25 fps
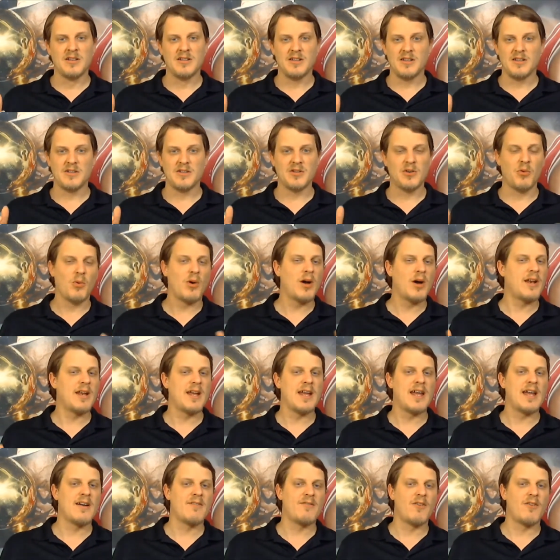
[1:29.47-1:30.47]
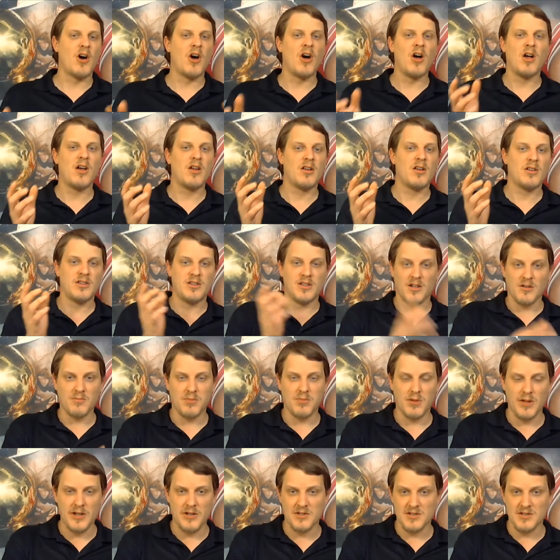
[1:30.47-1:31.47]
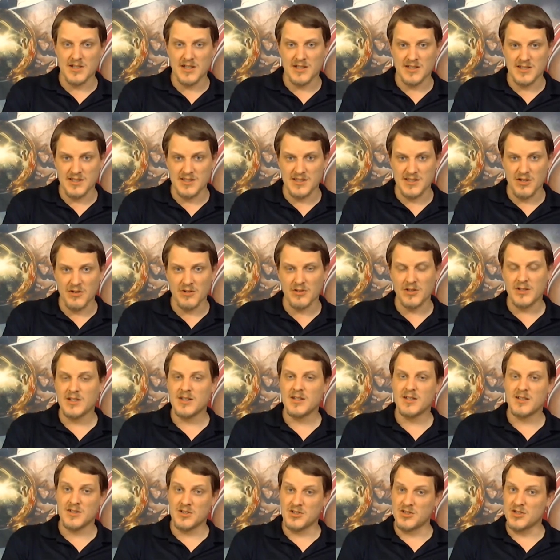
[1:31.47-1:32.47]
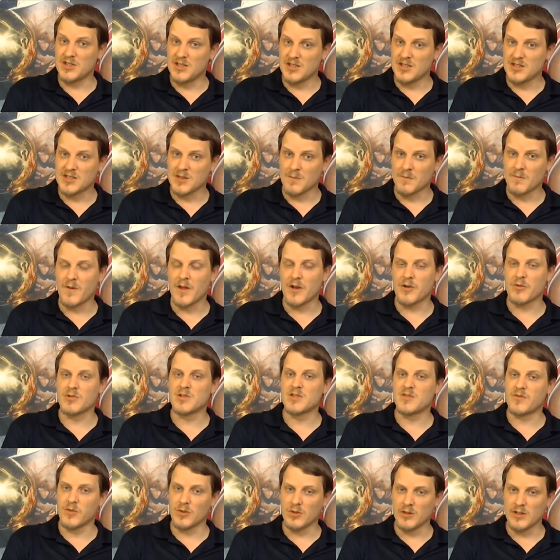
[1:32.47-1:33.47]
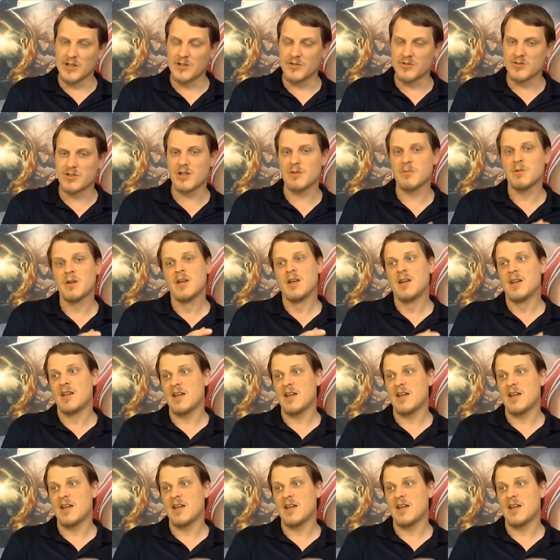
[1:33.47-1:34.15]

You don't want to have all young players necessarily because you need some veterans for leadership,